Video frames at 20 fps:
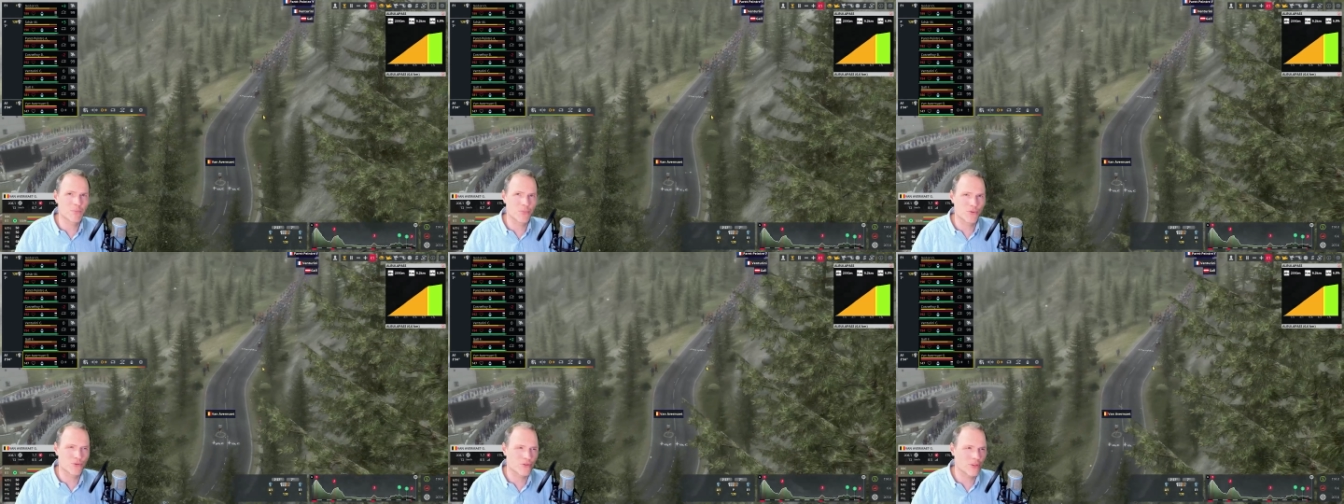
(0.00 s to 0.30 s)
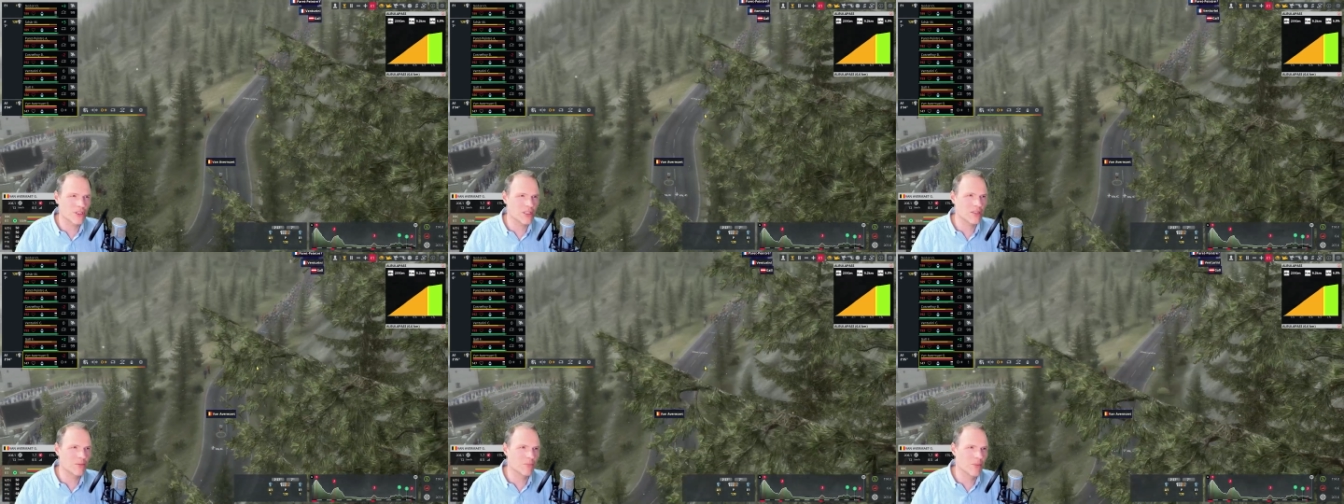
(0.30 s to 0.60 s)

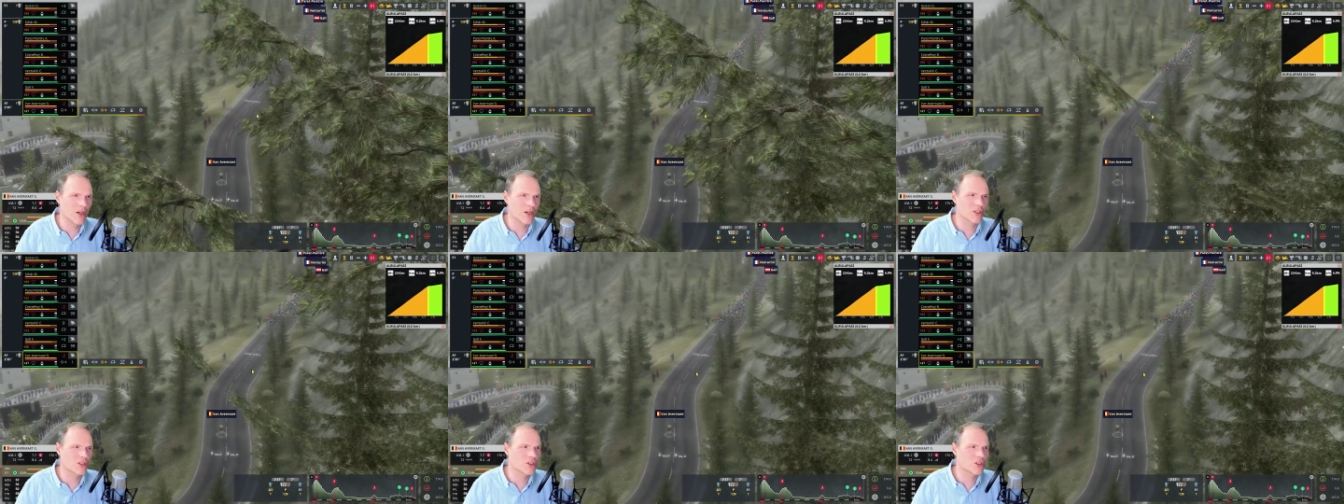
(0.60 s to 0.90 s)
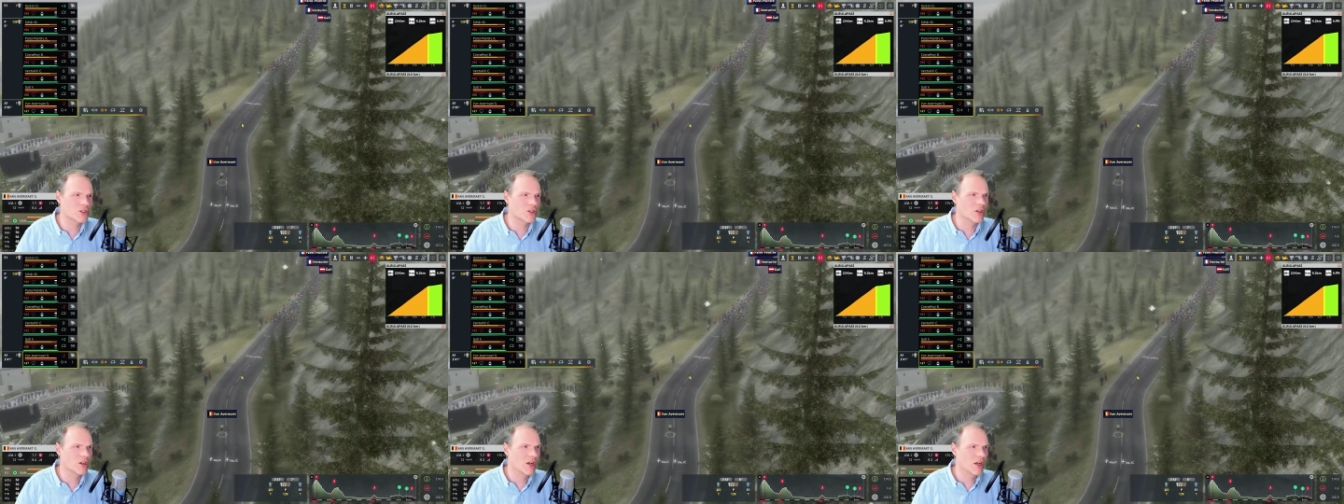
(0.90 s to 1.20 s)
pretty
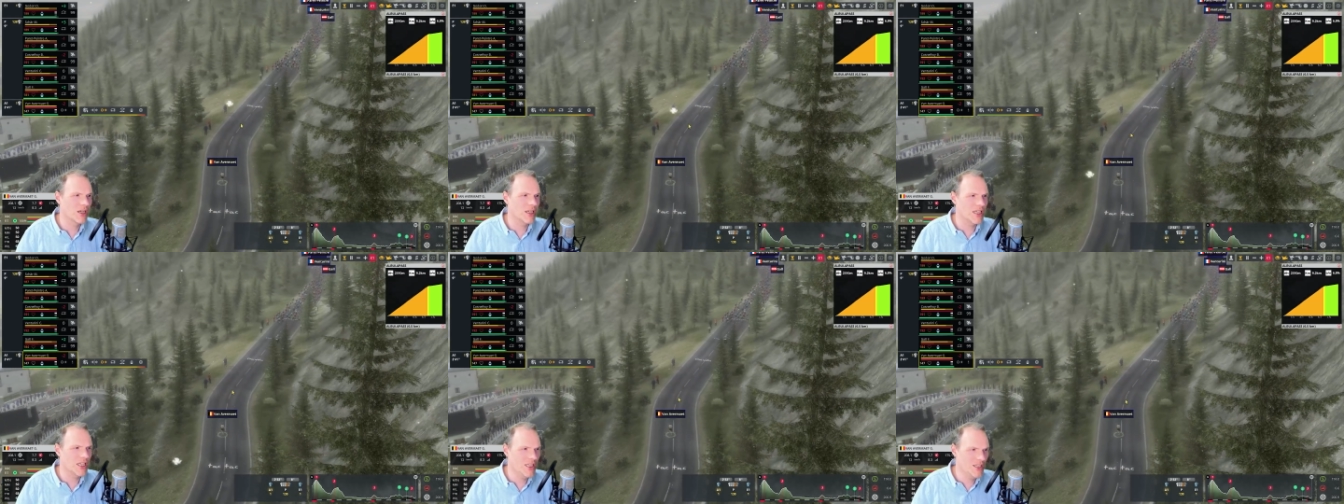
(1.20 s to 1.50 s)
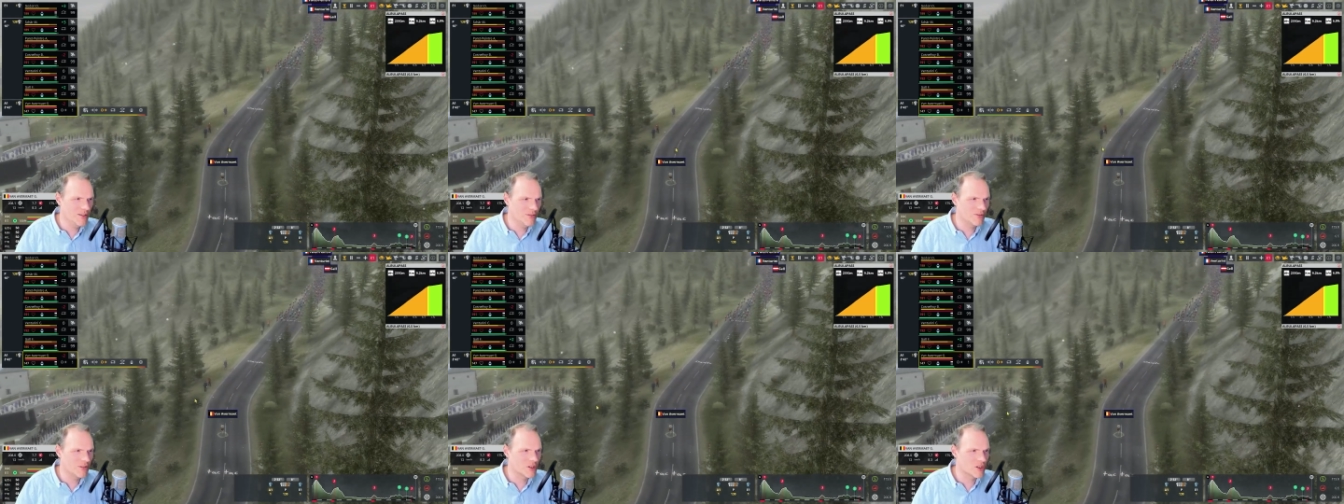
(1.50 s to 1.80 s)
much
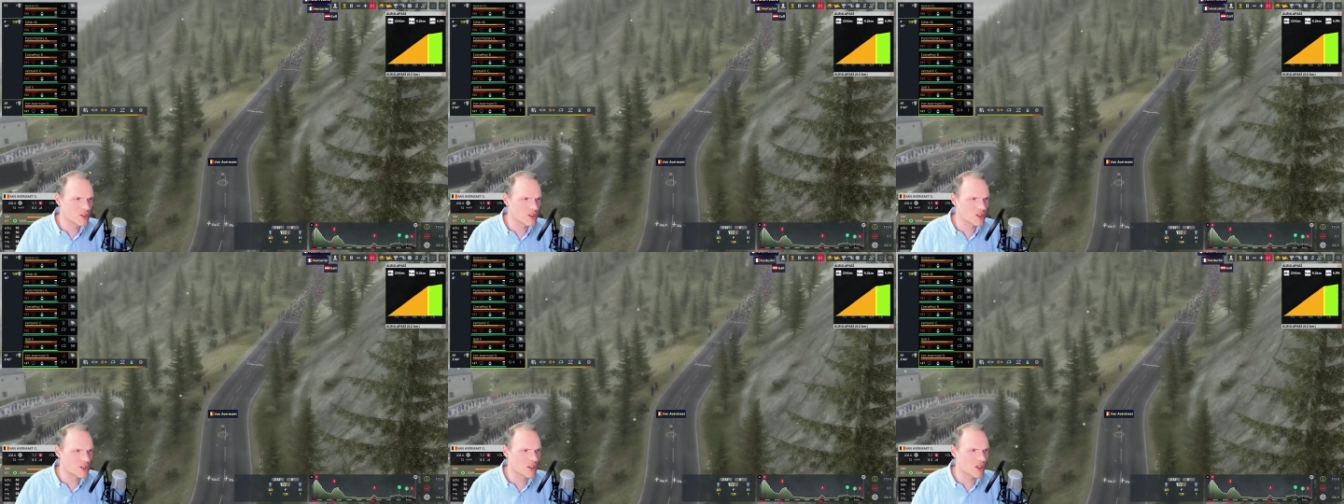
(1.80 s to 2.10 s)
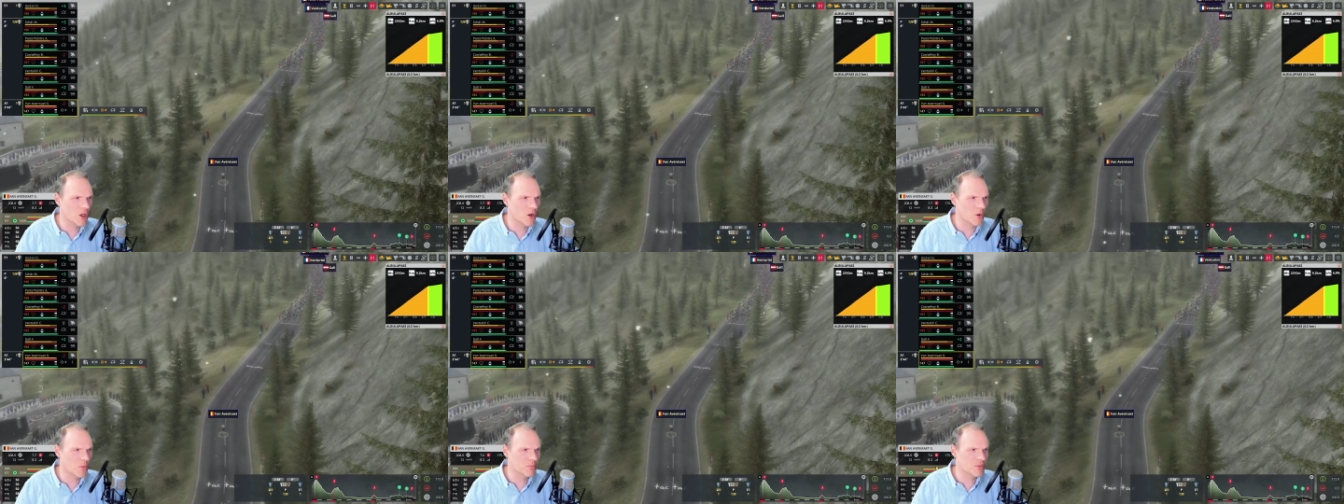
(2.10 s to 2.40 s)
even
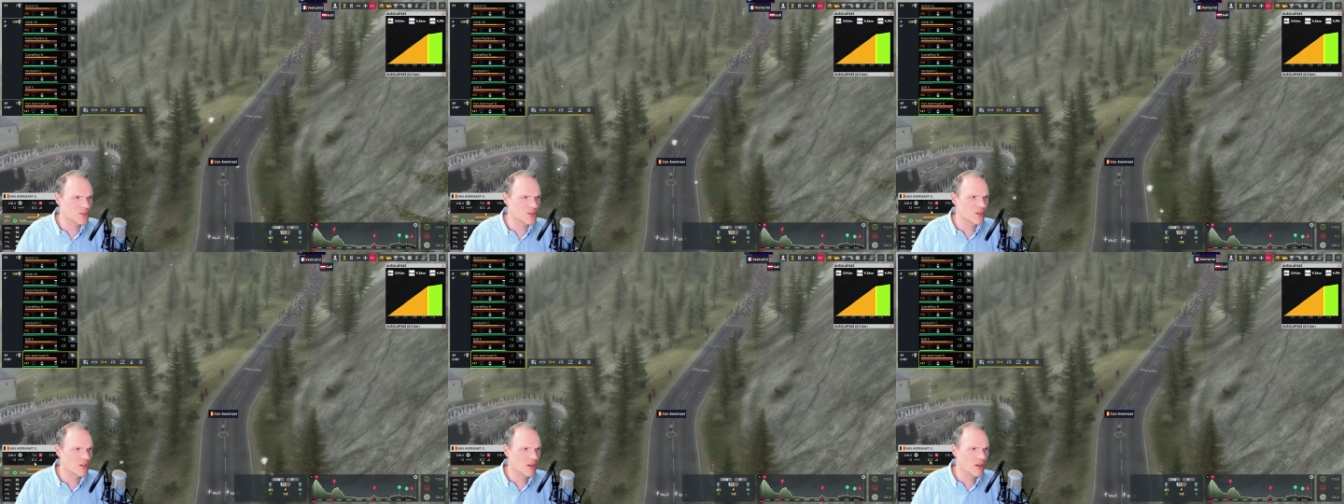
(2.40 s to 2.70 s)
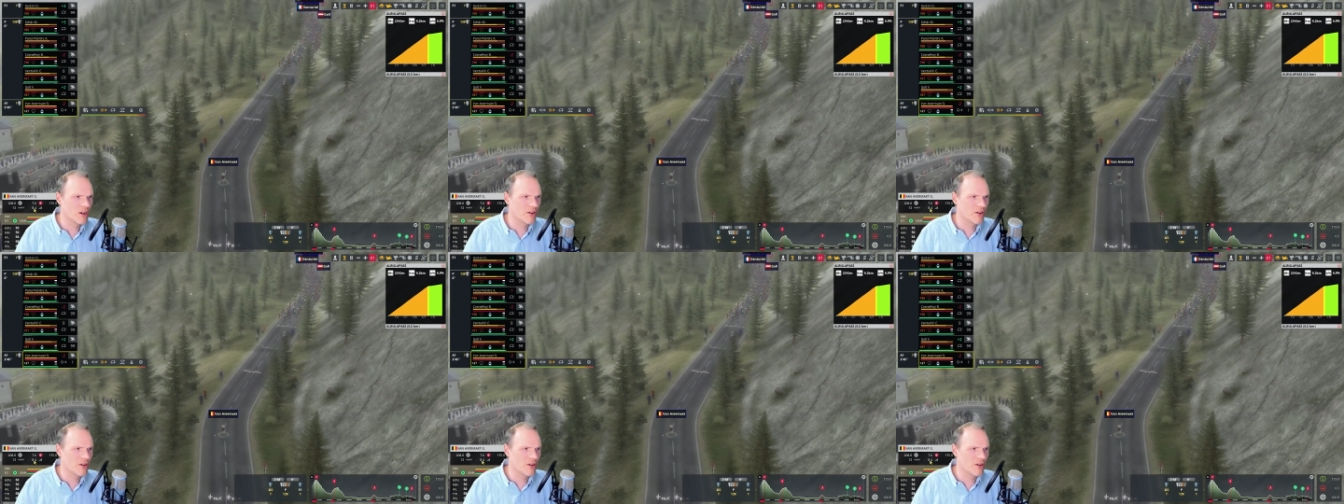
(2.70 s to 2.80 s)
sloped